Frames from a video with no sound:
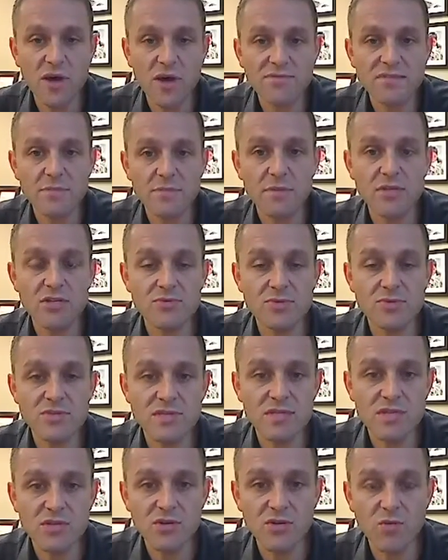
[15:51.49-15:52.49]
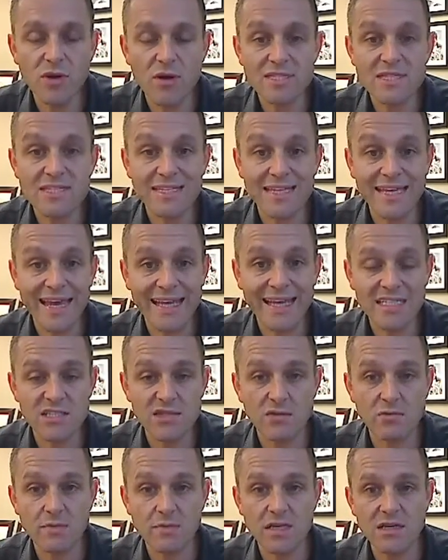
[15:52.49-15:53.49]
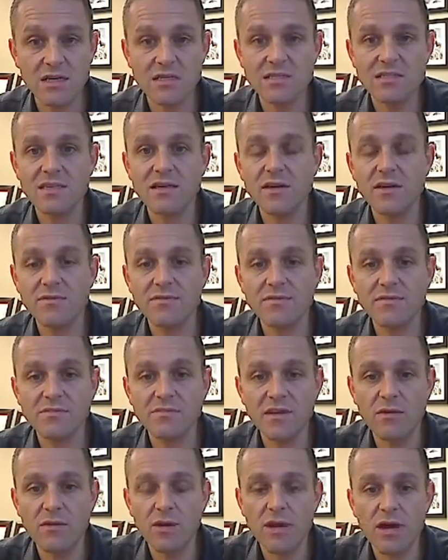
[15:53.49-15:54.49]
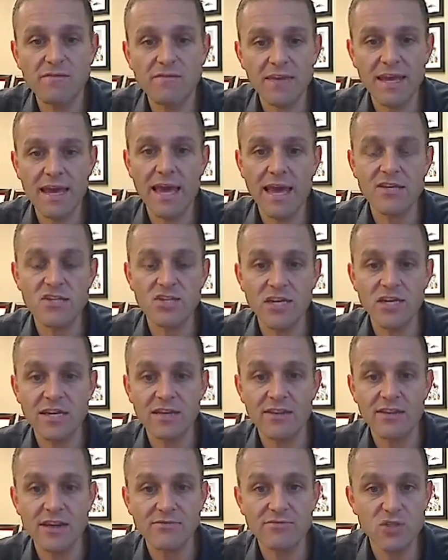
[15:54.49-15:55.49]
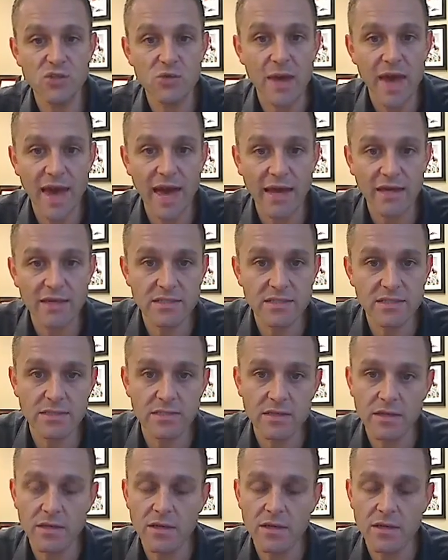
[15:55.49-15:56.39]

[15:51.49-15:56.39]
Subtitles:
you have somebody who wants to cancel because they went on vacation and now they have 2 bags.